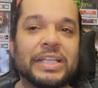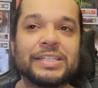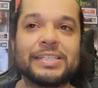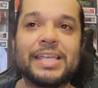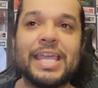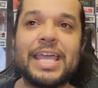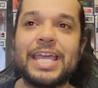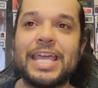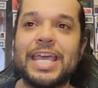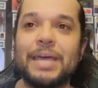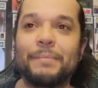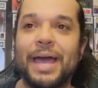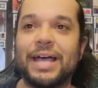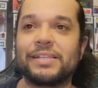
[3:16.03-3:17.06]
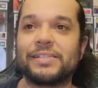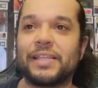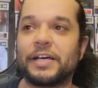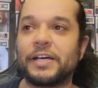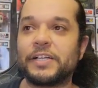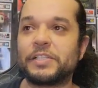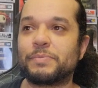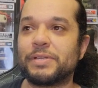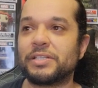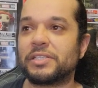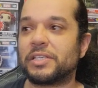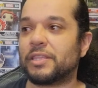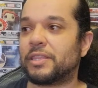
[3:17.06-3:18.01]
seeing him as the
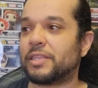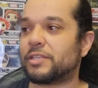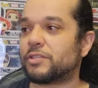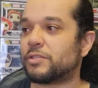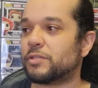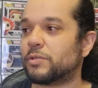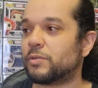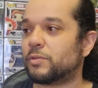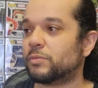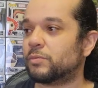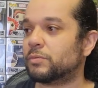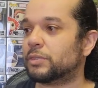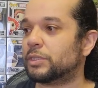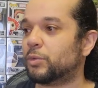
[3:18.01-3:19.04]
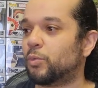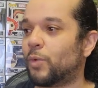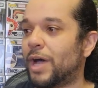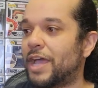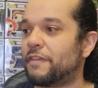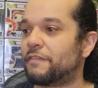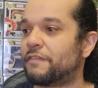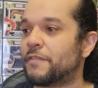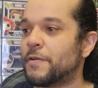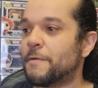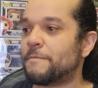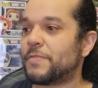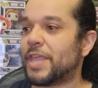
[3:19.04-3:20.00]
husband to this wife,
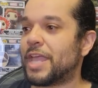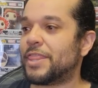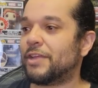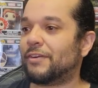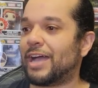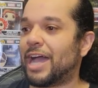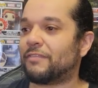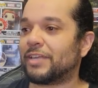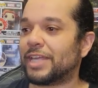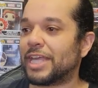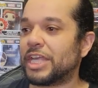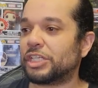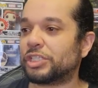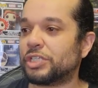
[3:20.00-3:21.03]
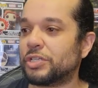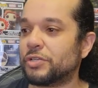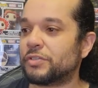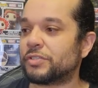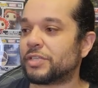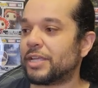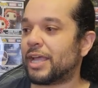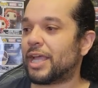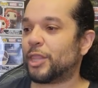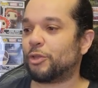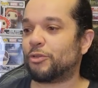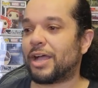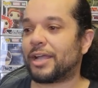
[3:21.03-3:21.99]
and they're having issues,
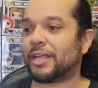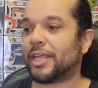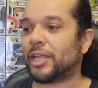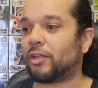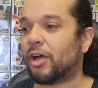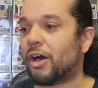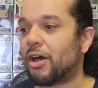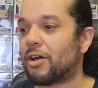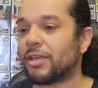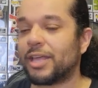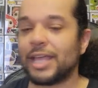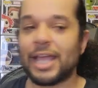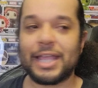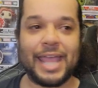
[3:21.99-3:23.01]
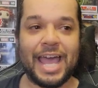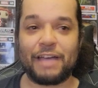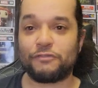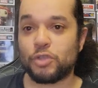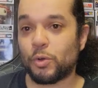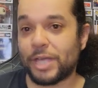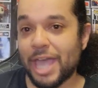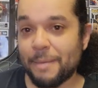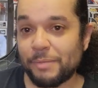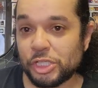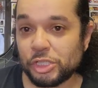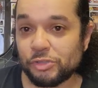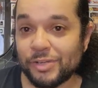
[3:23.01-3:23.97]
and they're not getting along, and they have no
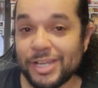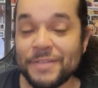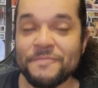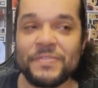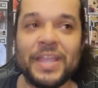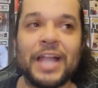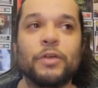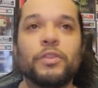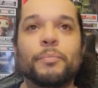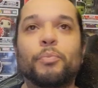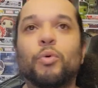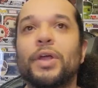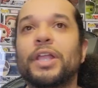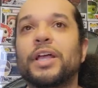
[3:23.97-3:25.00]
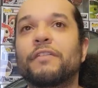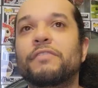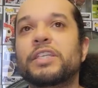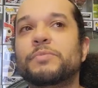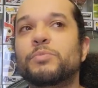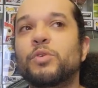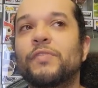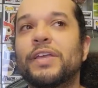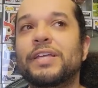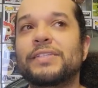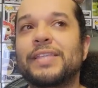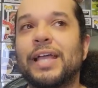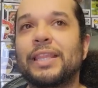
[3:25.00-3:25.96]
chemistry. I know the point of this movie
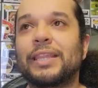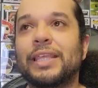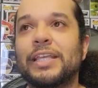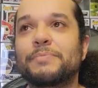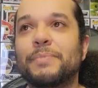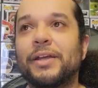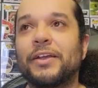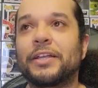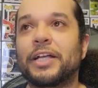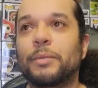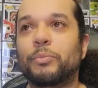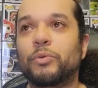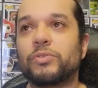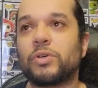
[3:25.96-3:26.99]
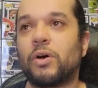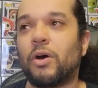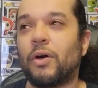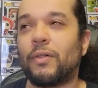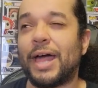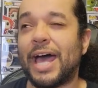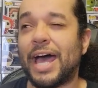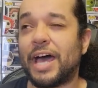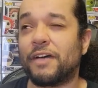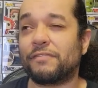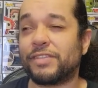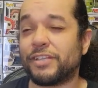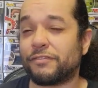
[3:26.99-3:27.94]
is that these married couples all
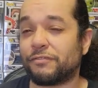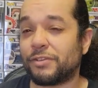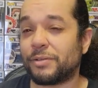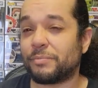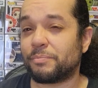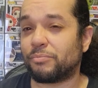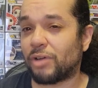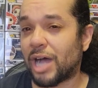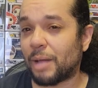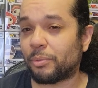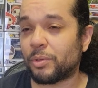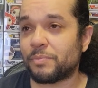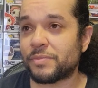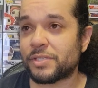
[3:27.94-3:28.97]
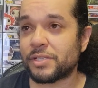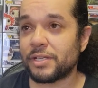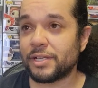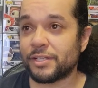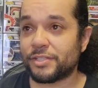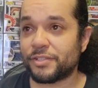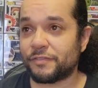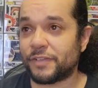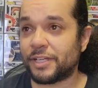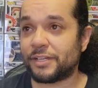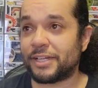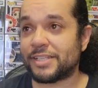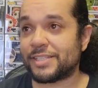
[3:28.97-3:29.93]
have different problems to
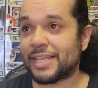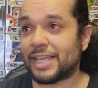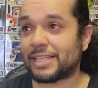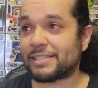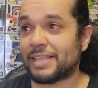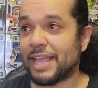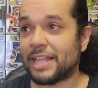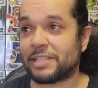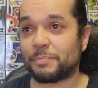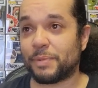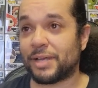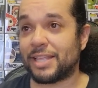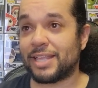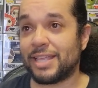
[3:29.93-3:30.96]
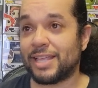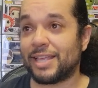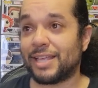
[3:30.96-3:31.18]
various extents, but